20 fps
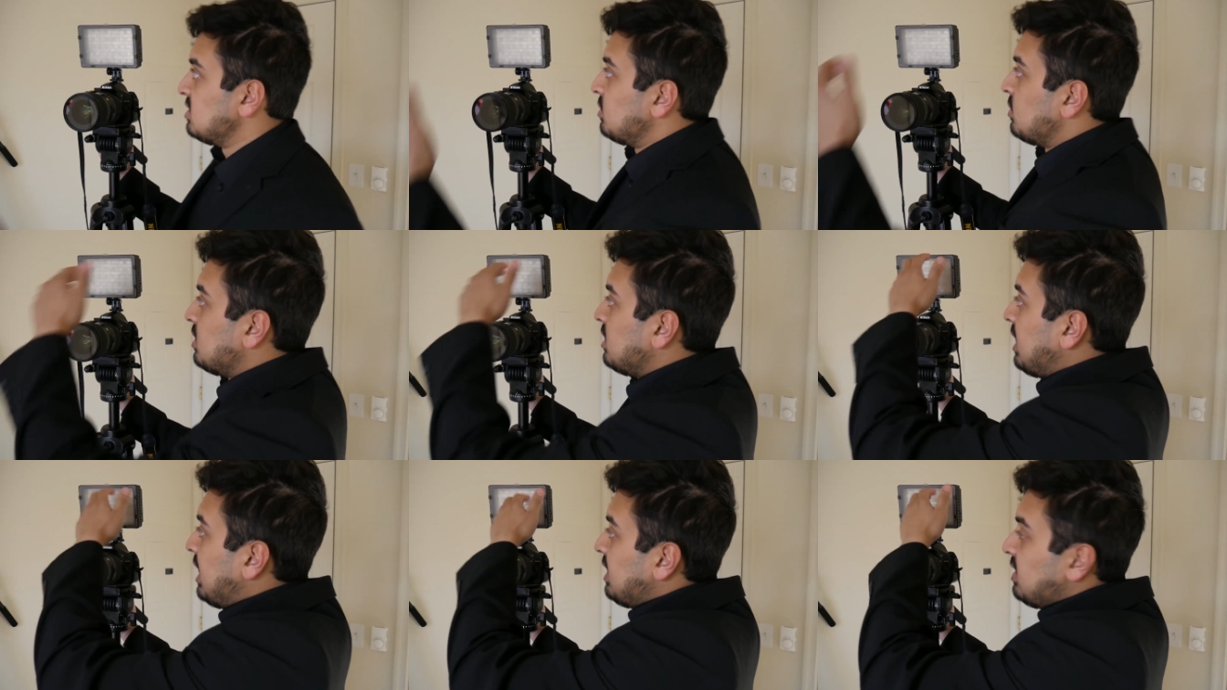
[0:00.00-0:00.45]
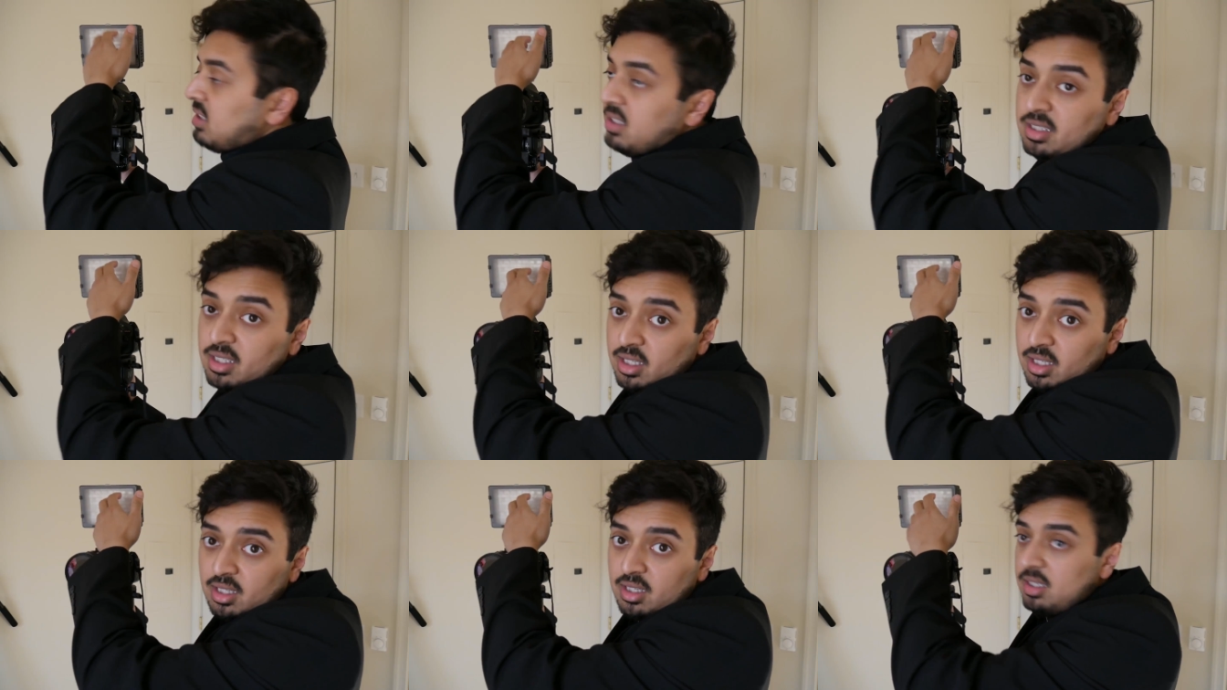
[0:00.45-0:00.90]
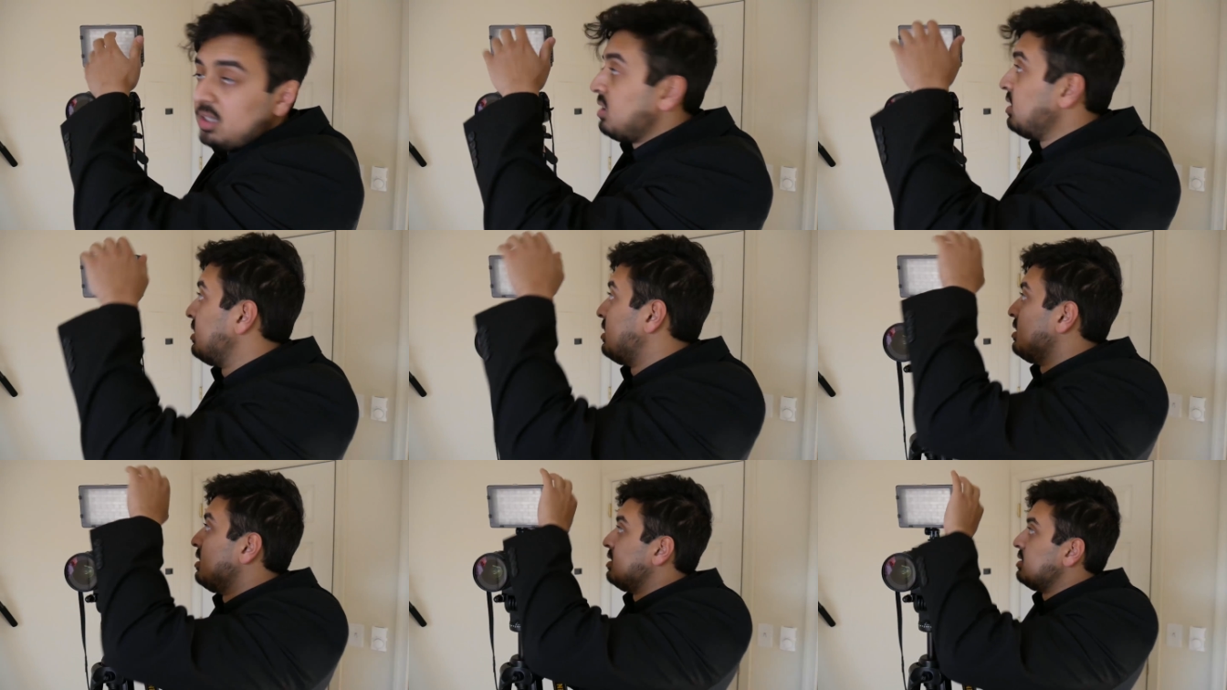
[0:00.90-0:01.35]
You want an LED,
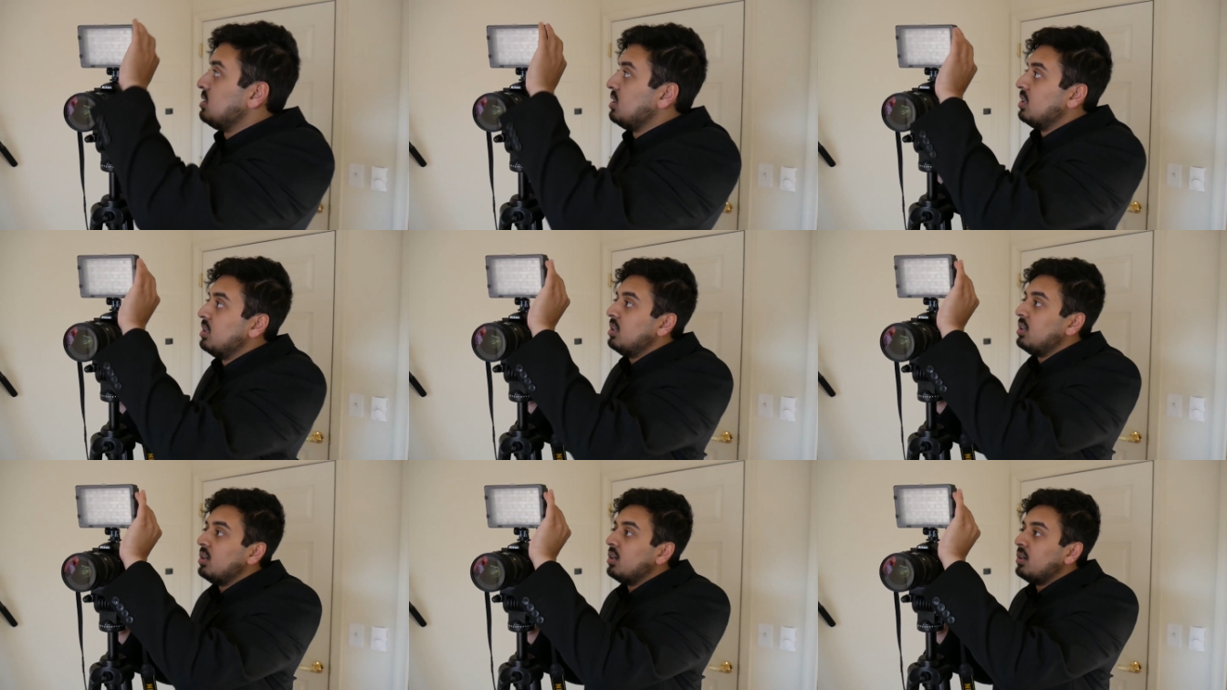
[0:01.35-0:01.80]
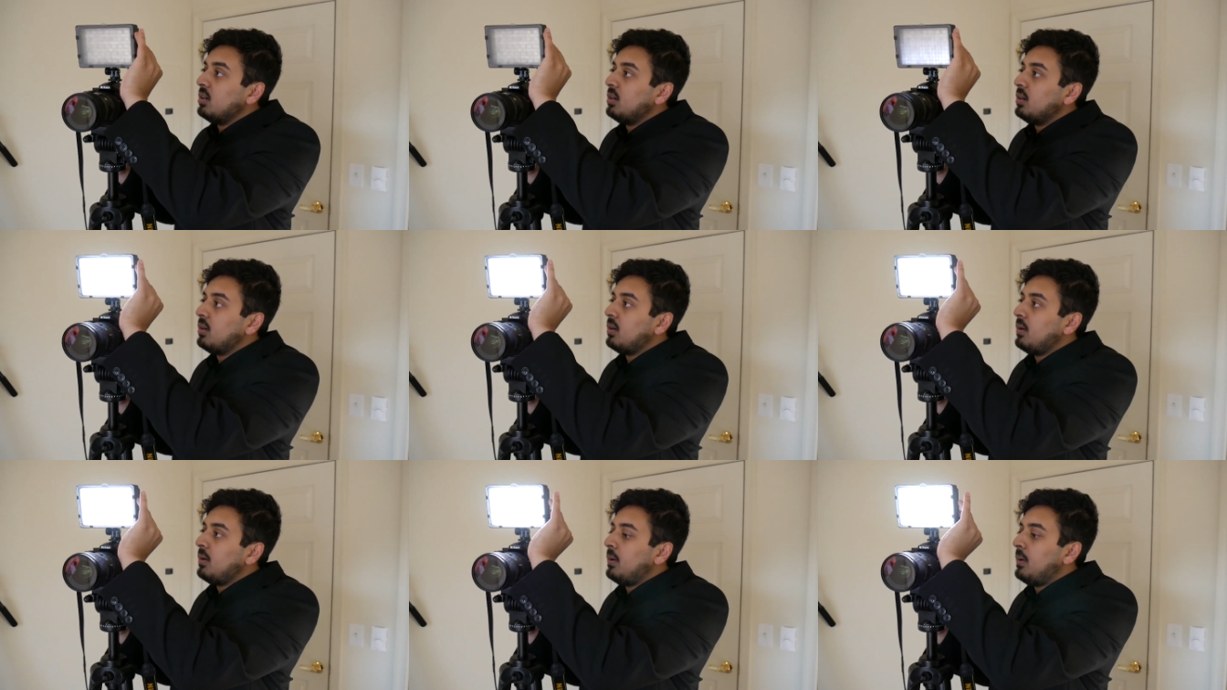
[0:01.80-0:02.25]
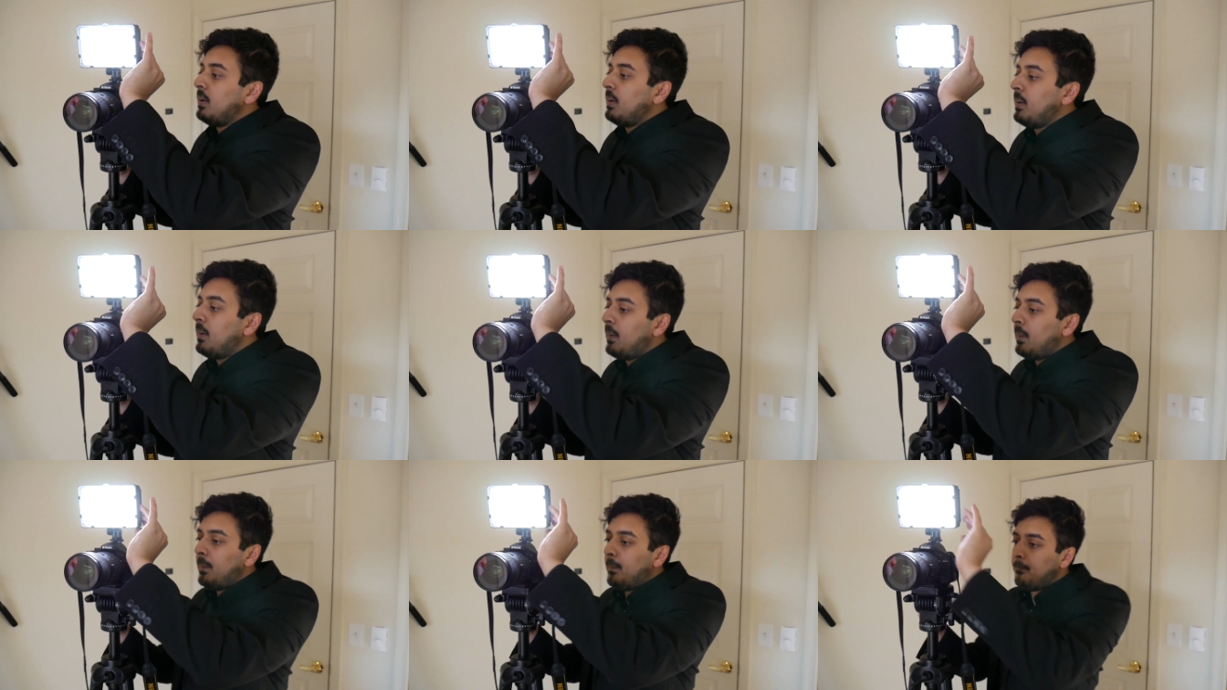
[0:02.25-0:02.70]
turn it on,
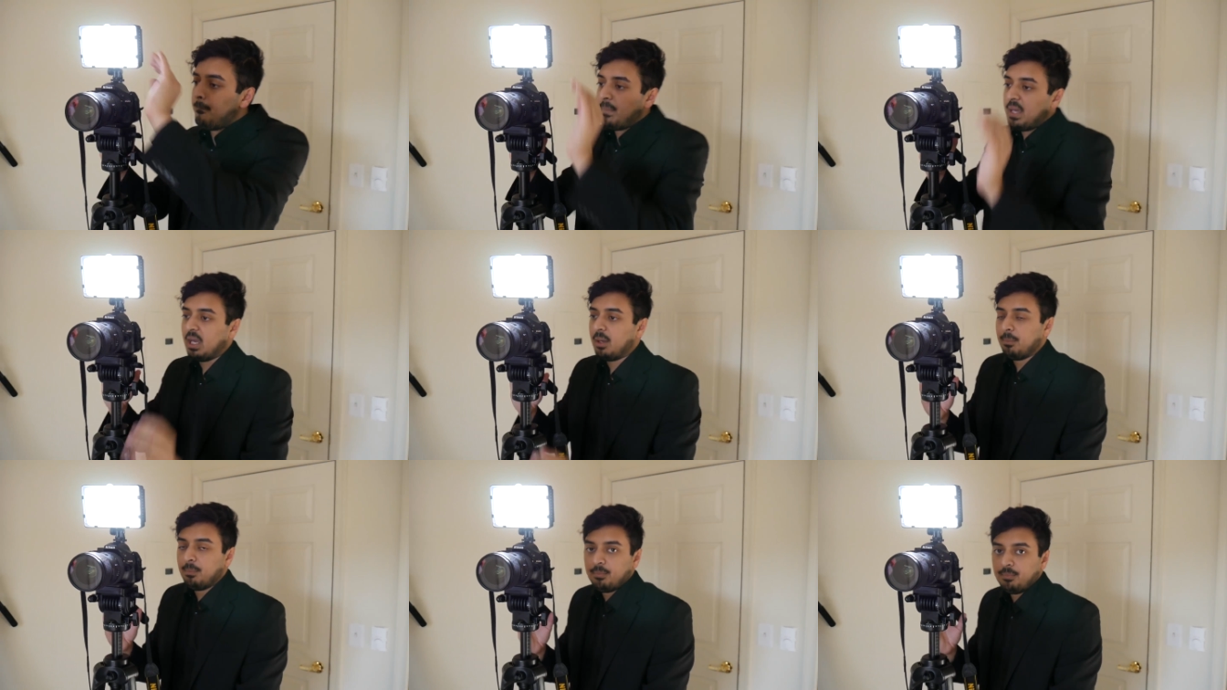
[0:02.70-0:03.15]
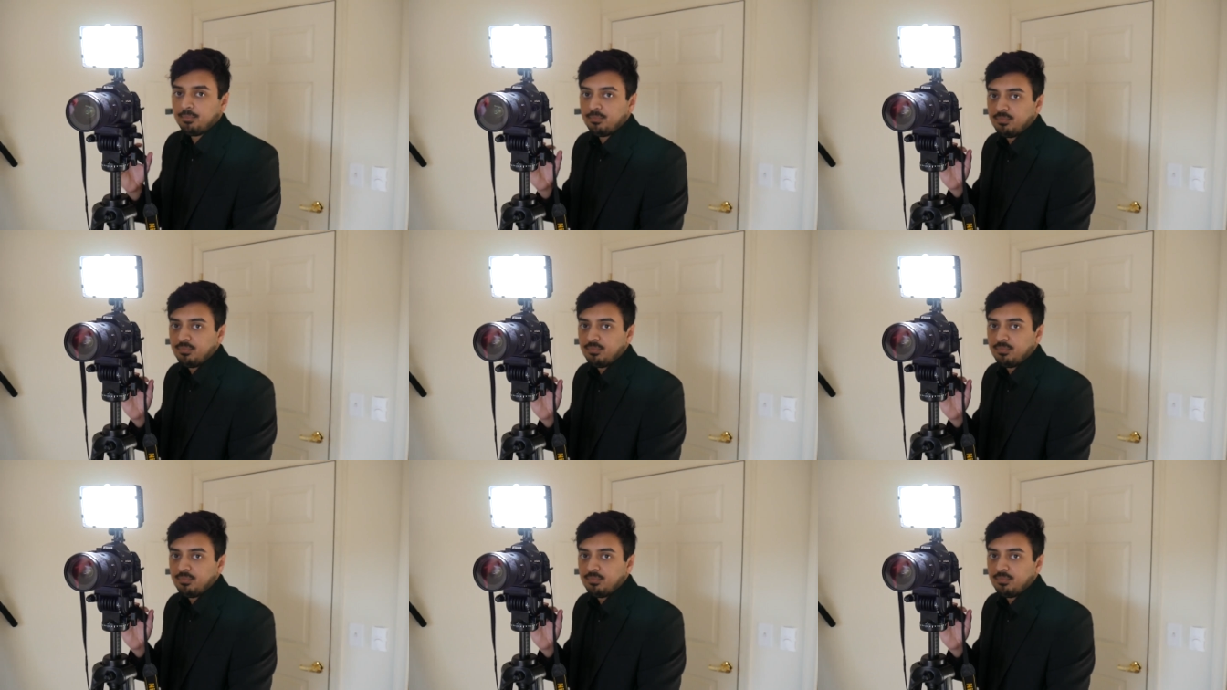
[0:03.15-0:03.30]
bam.